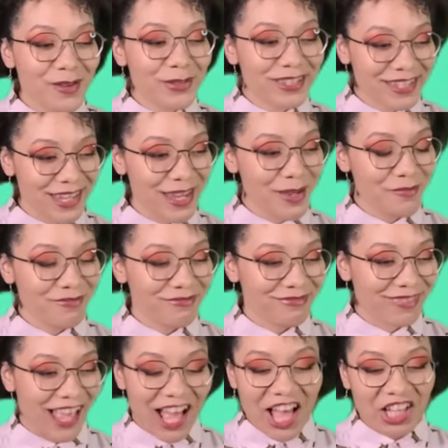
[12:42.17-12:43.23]
And it would seem,
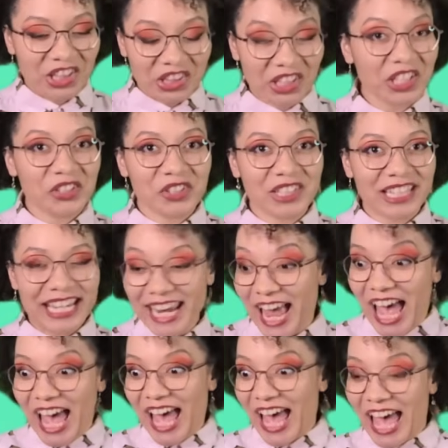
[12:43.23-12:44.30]

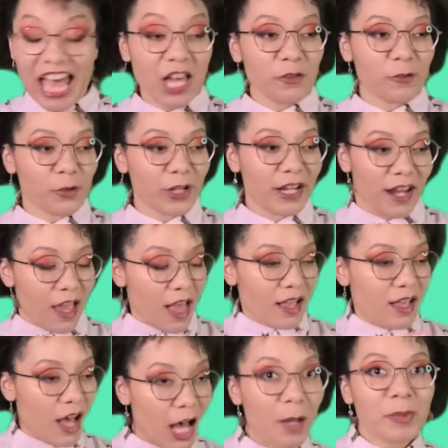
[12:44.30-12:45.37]
literally, every
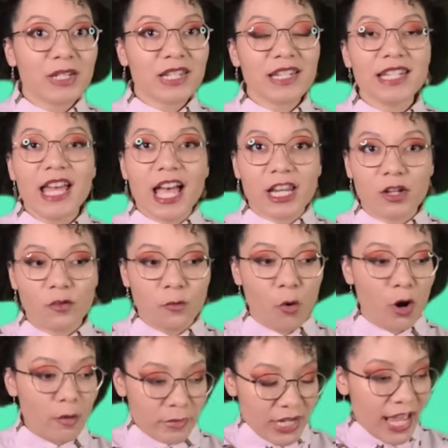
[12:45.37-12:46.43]
competent and
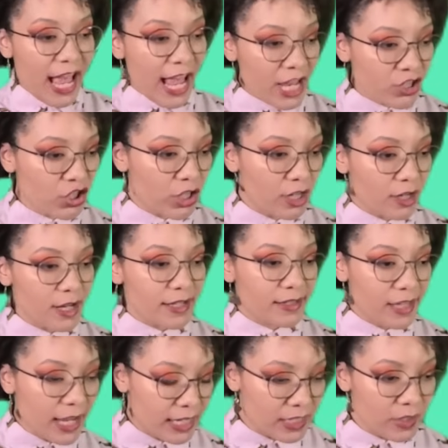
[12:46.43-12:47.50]
informed engineer,
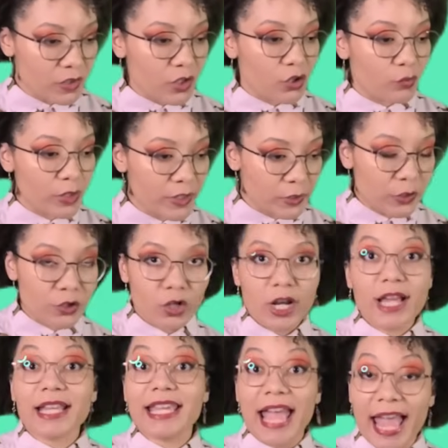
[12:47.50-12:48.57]
scientist,
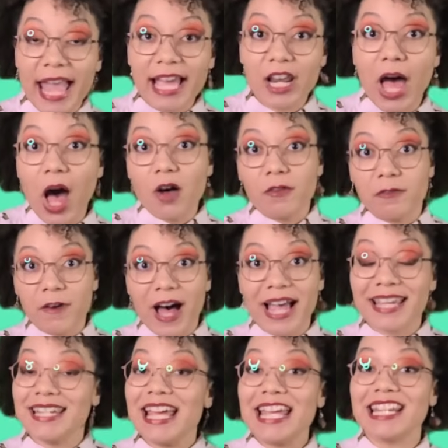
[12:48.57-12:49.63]
researcher cannot
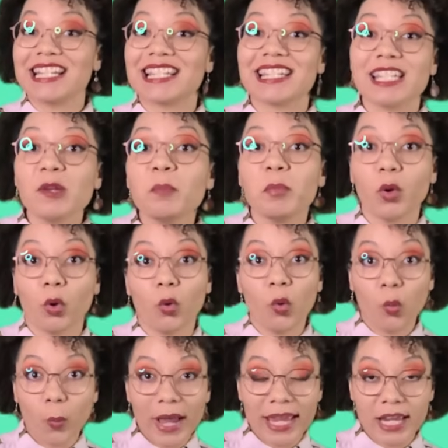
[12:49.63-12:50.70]
find a
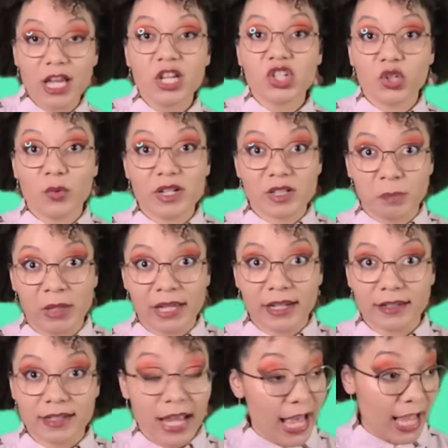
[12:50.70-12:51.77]
simple way to
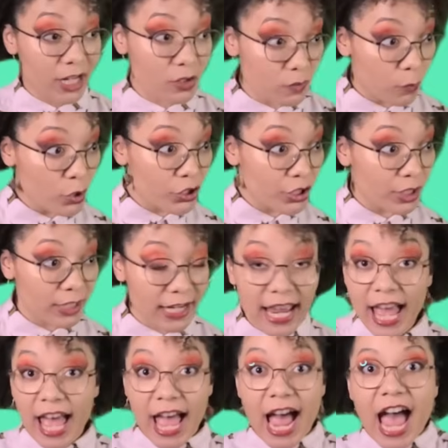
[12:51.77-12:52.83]
explain it. And
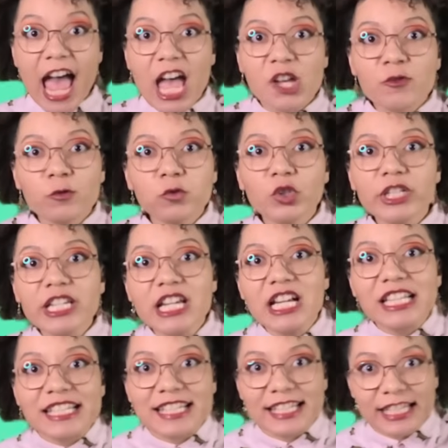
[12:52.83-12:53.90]
unfortunately, every
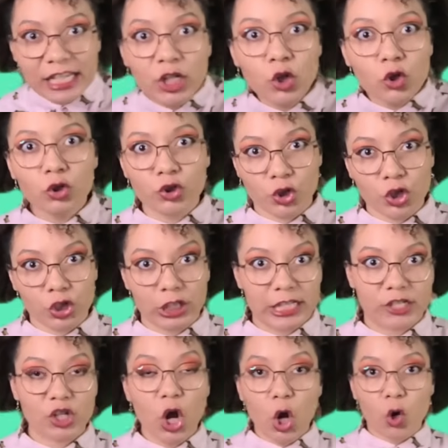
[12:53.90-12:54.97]
single
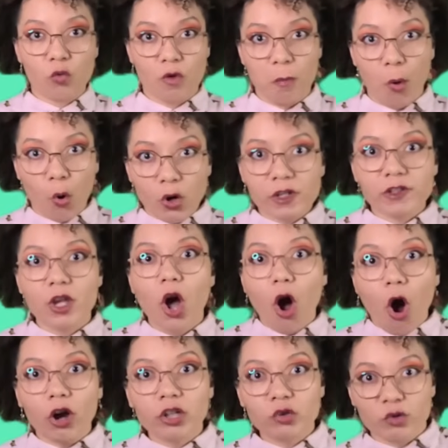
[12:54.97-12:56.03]
journalist who reports
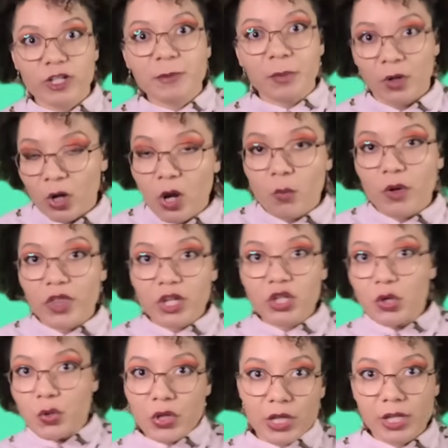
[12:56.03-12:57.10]
on CRISPR when they
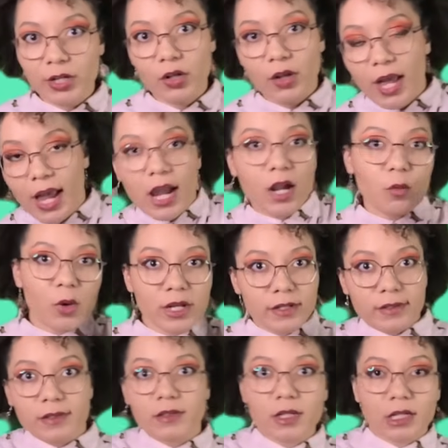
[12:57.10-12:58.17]
do the little, and what
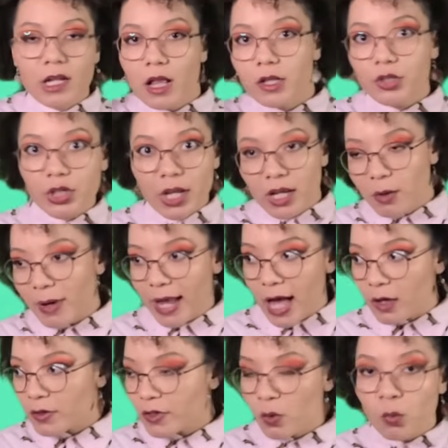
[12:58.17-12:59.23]
is this technology anyway?
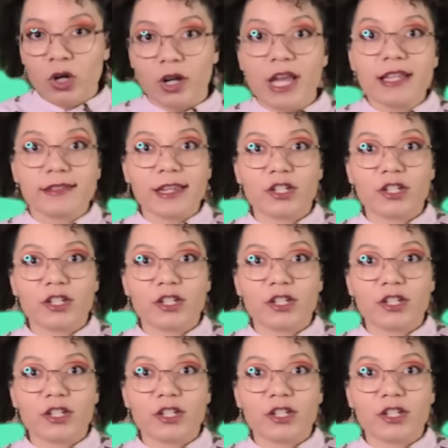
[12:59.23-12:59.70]
How does it work?